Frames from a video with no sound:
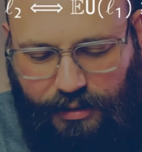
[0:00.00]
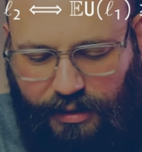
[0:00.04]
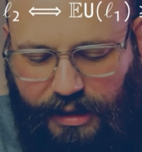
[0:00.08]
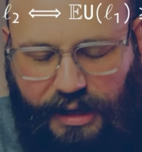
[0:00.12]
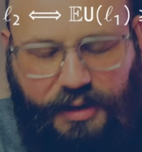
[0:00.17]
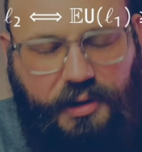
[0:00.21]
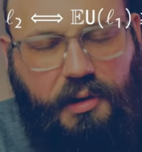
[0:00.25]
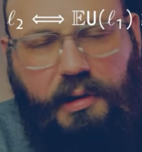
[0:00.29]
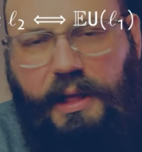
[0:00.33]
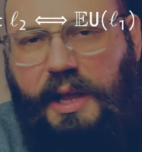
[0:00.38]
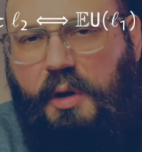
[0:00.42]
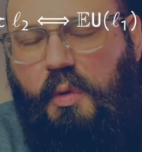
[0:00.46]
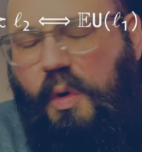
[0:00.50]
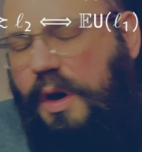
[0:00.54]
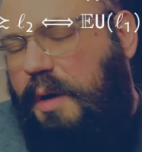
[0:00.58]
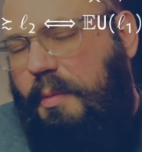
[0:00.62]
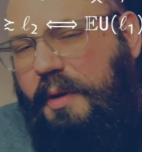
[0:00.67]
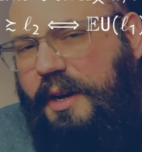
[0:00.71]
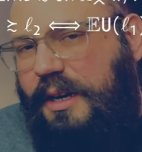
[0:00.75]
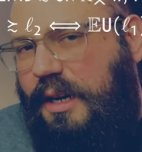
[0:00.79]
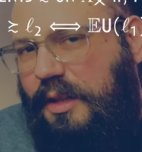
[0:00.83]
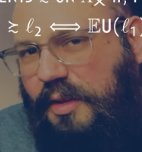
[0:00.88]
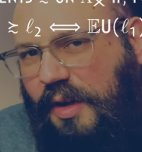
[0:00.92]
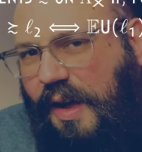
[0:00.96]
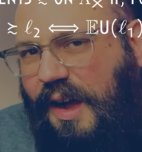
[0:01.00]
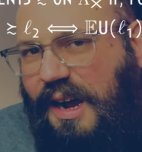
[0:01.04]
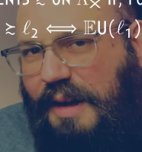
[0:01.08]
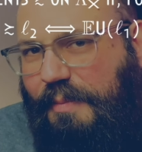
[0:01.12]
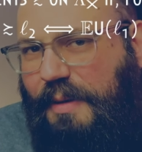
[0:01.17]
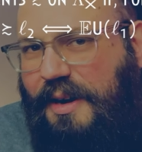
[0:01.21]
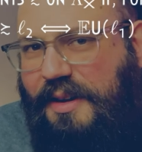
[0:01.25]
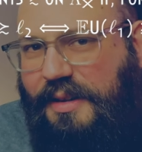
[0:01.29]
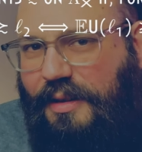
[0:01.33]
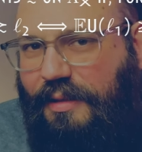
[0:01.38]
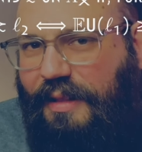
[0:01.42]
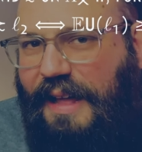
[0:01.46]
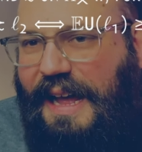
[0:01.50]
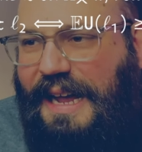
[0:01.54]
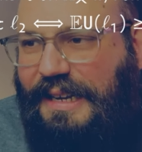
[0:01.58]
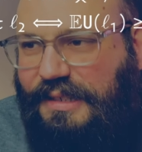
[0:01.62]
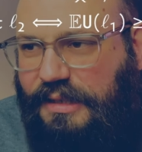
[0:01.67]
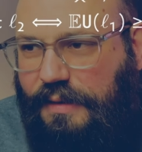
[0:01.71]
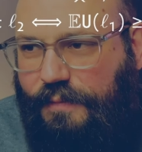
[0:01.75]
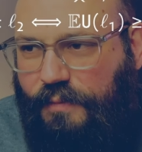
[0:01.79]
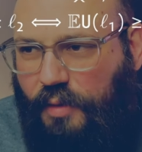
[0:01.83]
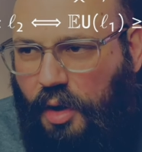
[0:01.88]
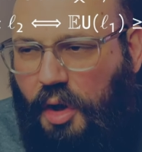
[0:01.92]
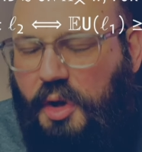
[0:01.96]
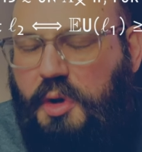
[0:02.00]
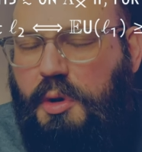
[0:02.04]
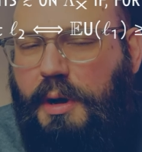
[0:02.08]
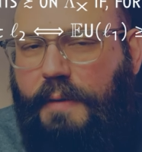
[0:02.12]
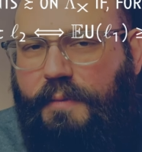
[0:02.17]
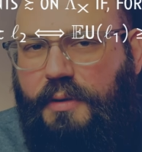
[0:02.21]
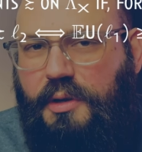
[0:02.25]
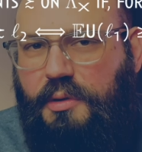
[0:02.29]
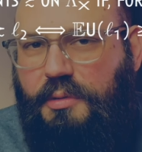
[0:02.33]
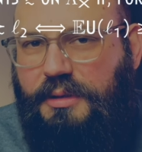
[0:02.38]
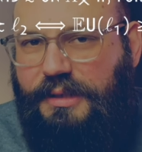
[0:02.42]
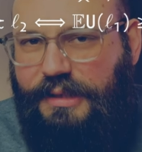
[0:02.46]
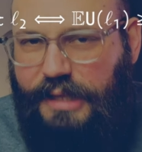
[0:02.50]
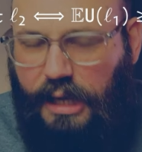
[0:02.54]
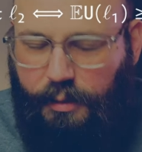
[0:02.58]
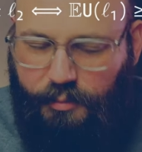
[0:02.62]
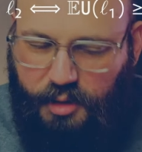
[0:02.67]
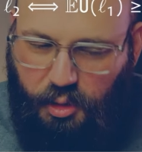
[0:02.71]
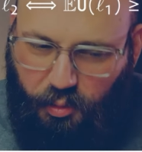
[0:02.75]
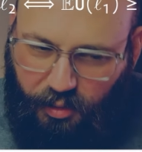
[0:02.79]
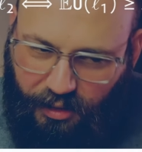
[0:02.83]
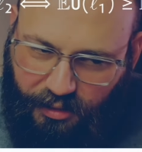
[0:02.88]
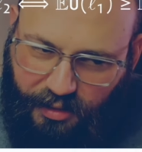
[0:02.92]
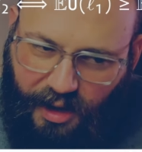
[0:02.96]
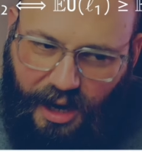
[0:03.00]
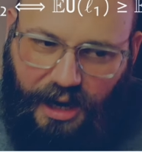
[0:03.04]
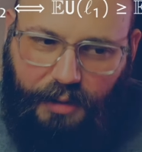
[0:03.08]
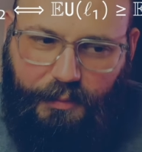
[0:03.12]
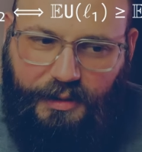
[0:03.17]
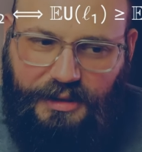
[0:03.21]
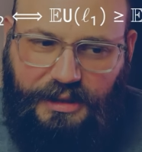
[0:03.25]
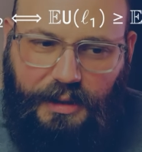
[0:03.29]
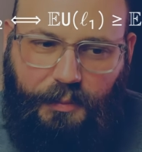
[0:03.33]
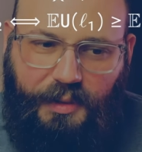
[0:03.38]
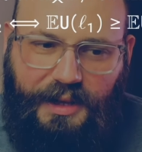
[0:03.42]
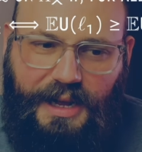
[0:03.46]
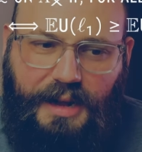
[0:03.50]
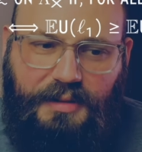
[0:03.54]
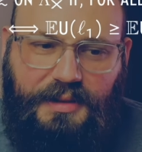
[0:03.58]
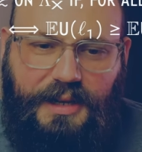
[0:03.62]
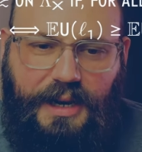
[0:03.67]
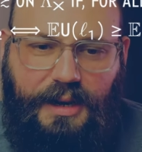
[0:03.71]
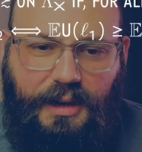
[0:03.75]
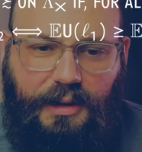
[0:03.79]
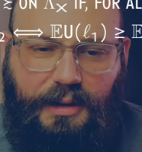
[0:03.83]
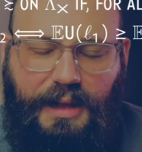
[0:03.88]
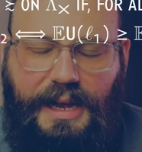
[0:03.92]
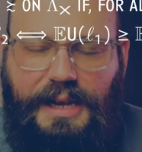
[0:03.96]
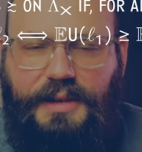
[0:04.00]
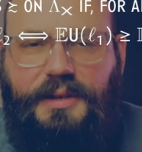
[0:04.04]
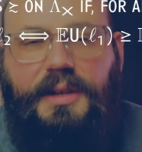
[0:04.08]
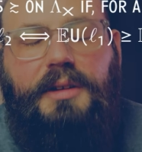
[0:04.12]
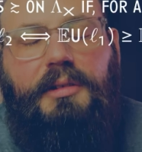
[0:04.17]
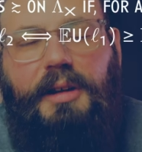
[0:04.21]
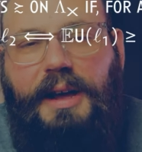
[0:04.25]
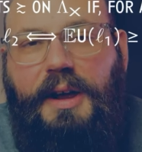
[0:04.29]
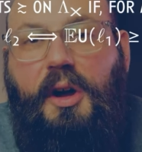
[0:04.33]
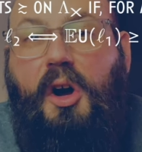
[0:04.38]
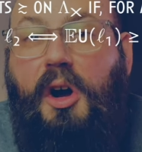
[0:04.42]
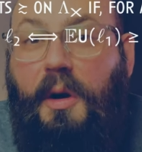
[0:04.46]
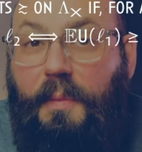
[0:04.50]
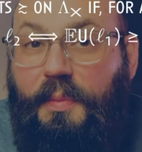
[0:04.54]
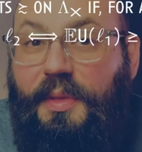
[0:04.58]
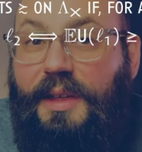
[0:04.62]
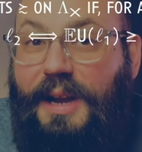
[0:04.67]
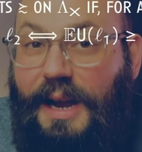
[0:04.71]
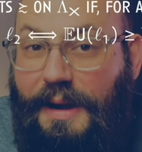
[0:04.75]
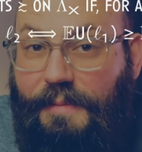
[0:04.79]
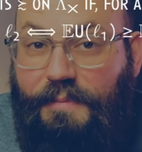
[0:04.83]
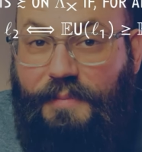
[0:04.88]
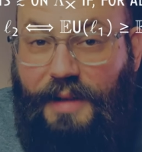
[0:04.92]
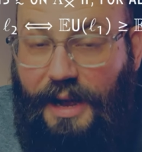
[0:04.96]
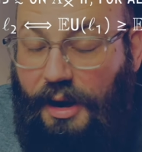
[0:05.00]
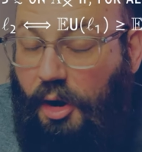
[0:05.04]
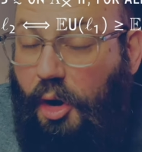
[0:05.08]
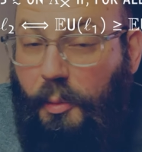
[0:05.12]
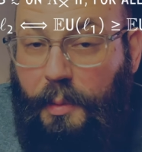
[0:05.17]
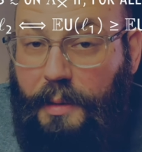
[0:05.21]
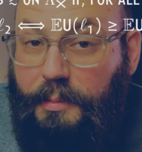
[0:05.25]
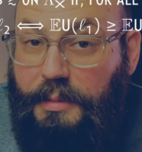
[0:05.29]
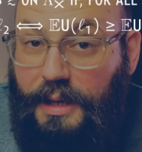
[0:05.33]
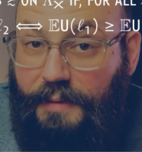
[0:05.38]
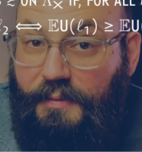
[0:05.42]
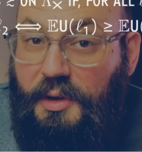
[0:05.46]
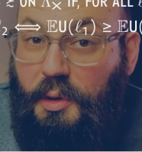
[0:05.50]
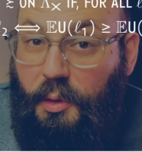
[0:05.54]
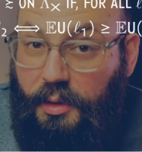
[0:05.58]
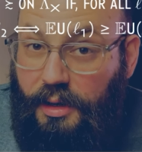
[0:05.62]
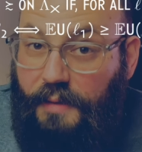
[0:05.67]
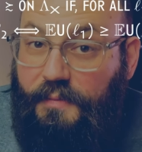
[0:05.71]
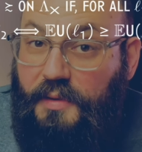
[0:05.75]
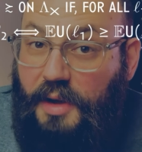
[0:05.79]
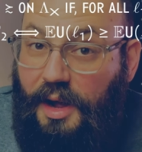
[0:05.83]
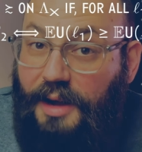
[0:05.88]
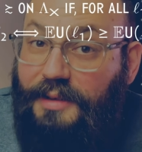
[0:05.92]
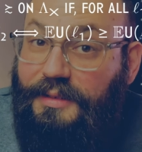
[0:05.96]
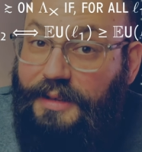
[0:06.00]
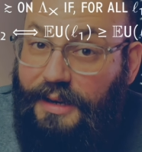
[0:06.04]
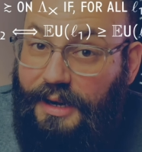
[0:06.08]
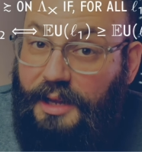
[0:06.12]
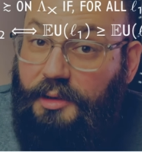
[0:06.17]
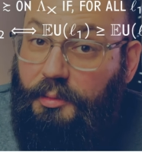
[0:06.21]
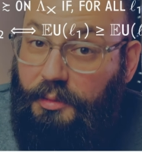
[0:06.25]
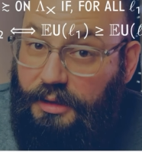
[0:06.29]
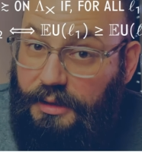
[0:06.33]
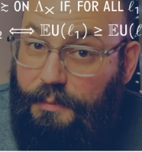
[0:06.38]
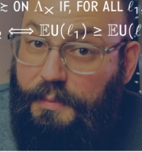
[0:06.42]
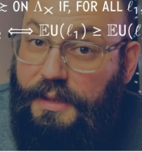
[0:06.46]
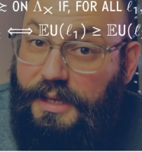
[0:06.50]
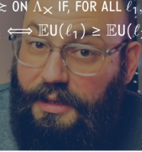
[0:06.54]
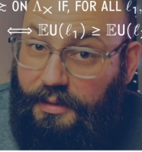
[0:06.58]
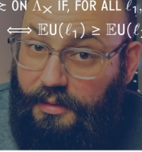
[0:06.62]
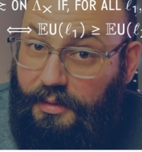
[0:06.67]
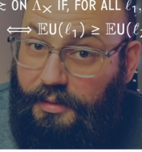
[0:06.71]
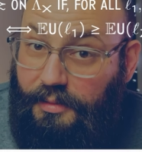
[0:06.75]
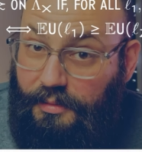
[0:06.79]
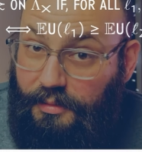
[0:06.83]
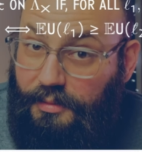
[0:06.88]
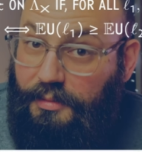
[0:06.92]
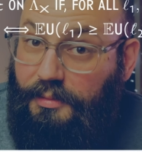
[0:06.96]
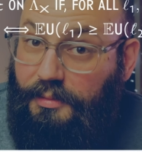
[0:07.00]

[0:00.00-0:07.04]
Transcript: And you're like, what are we going to talk about in class if all you ever do is tell me you can talk about something outside of class? I hope that I, I hope I'm giving you enough content as we speak.